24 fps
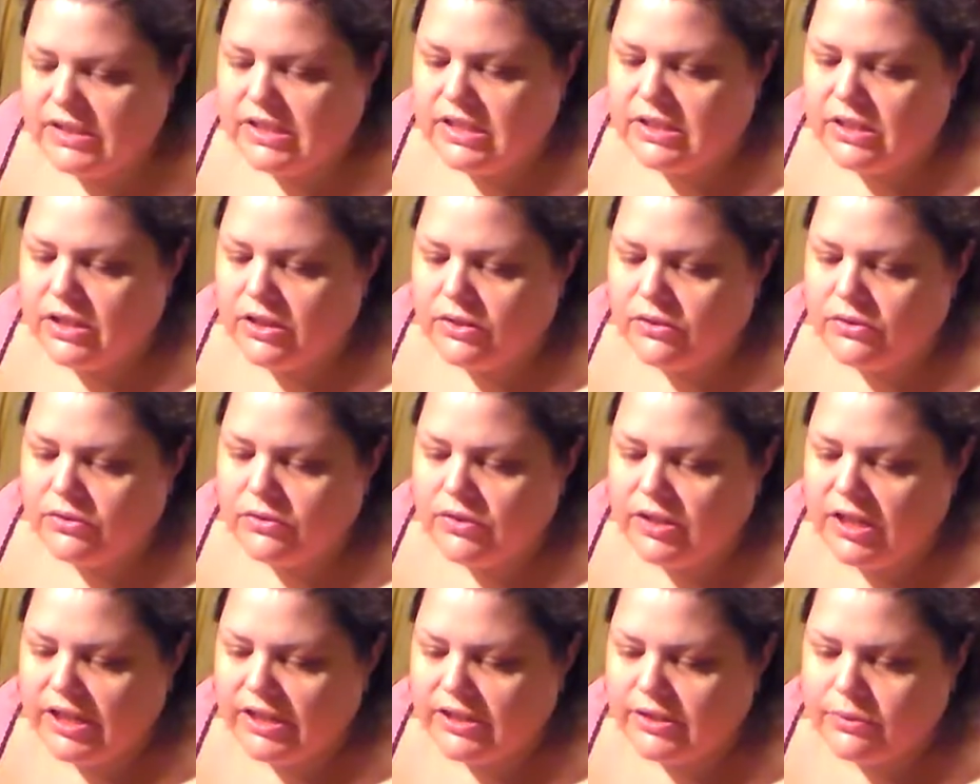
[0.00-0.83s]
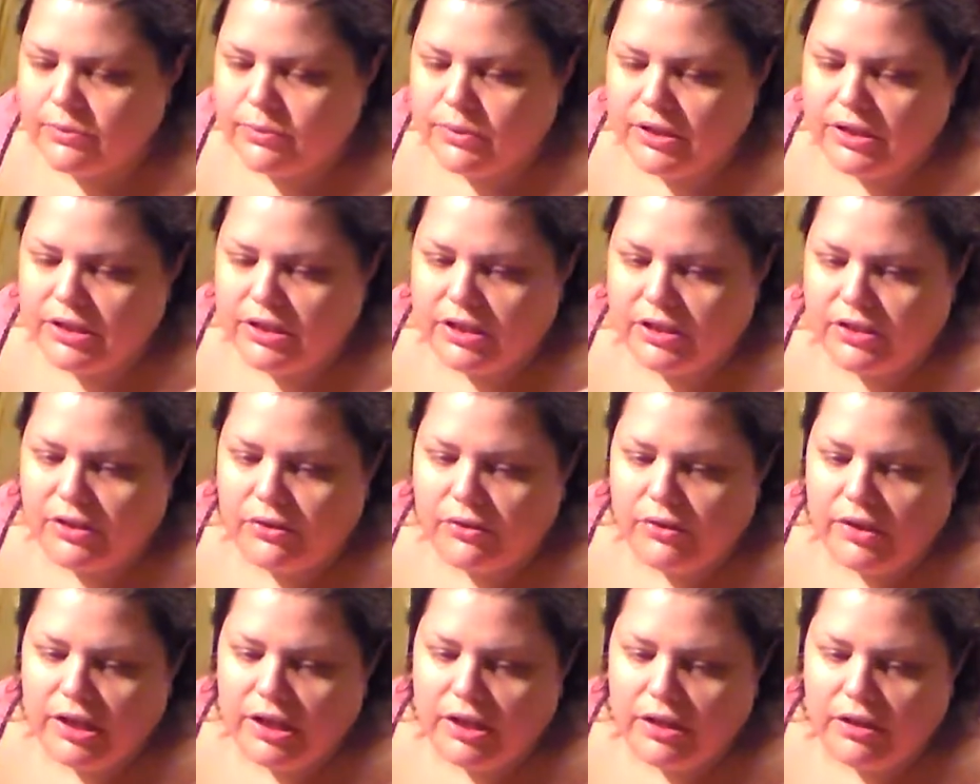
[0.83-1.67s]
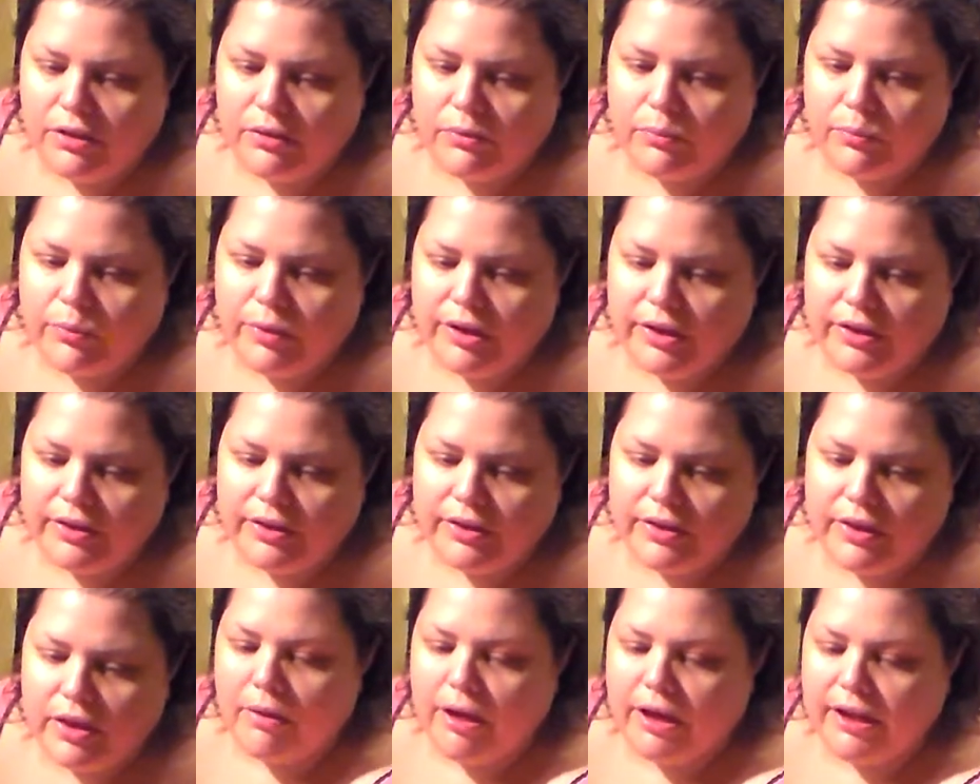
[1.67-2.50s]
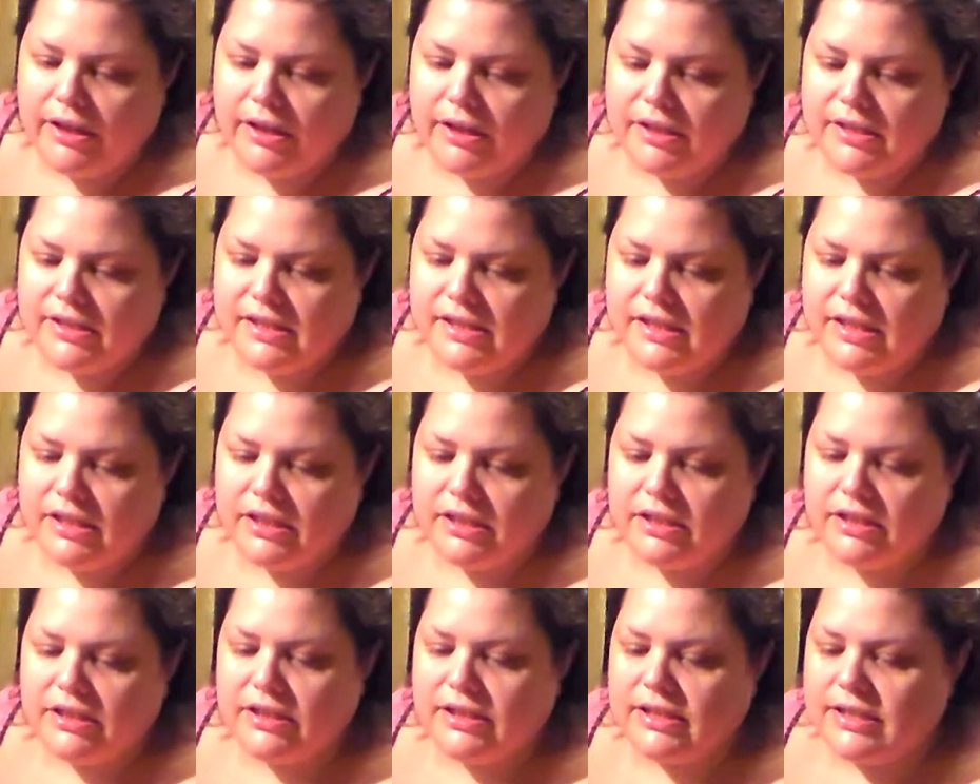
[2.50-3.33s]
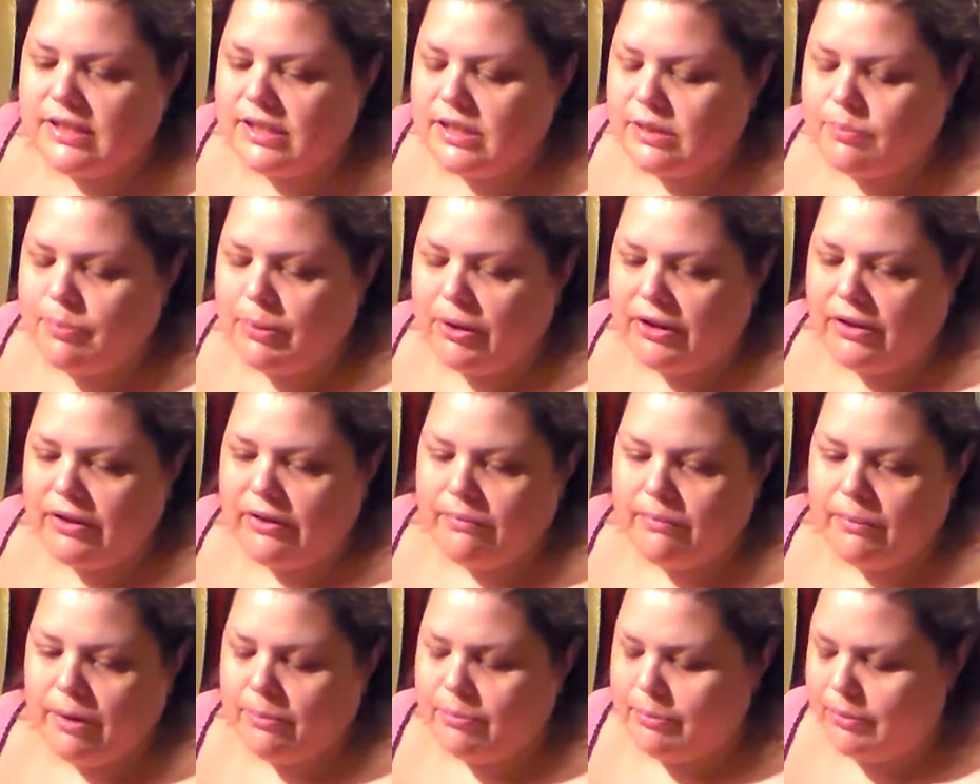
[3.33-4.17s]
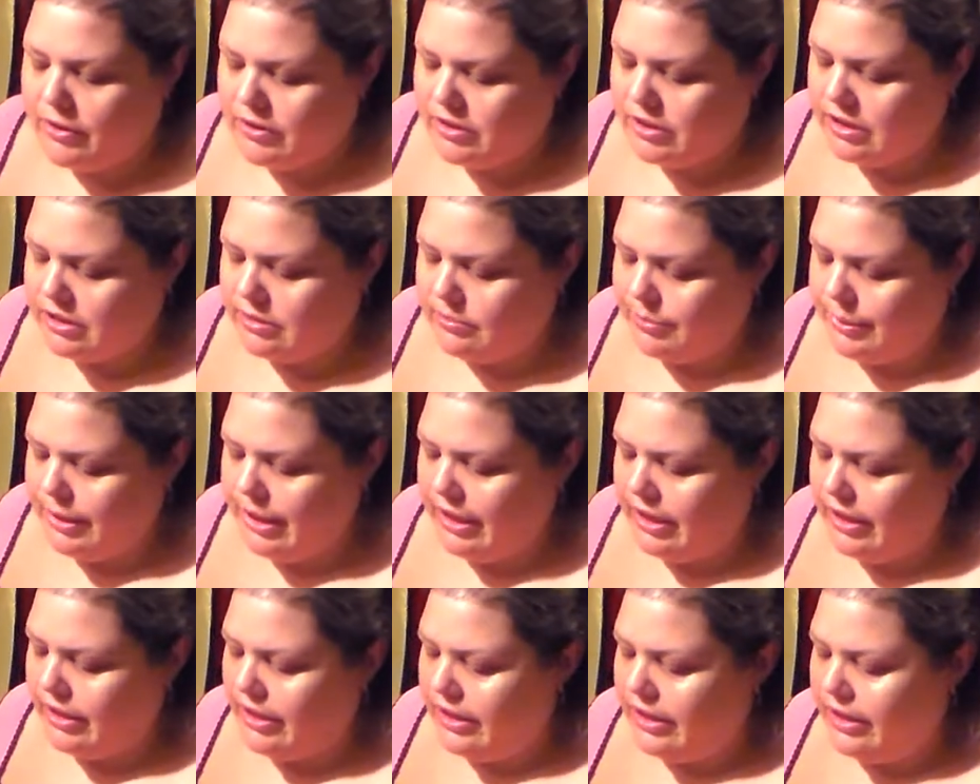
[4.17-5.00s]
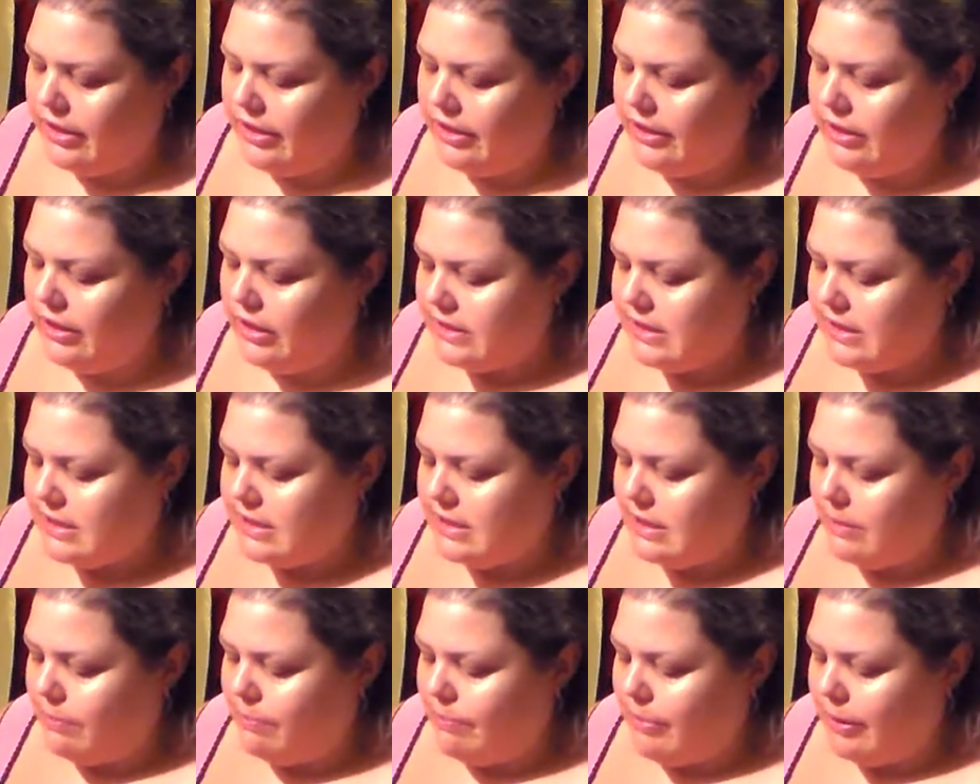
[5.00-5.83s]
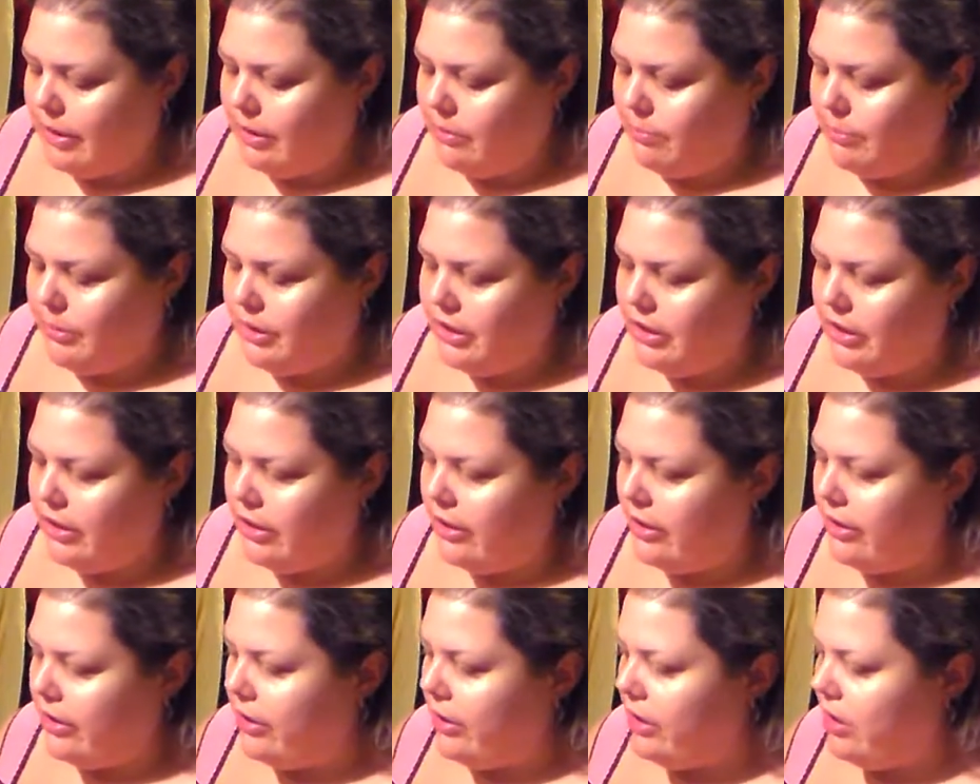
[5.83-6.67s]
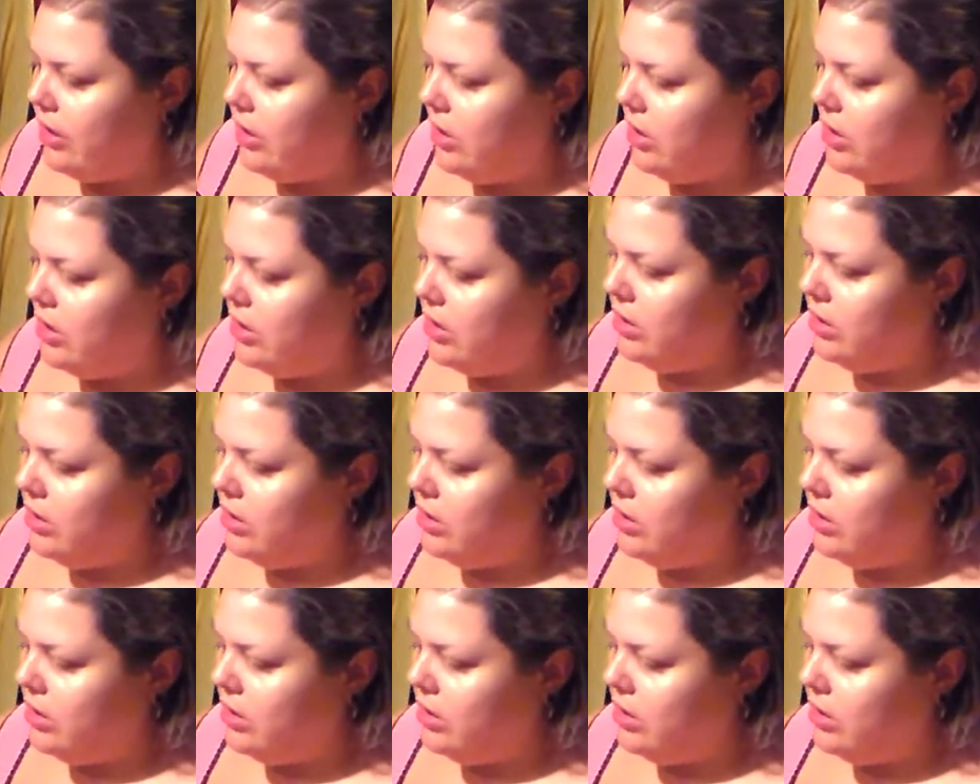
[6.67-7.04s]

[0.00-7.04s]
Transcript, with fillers: So next we're going to go in with my concealer. This is part of my Project Pan. This is the Bella Pierre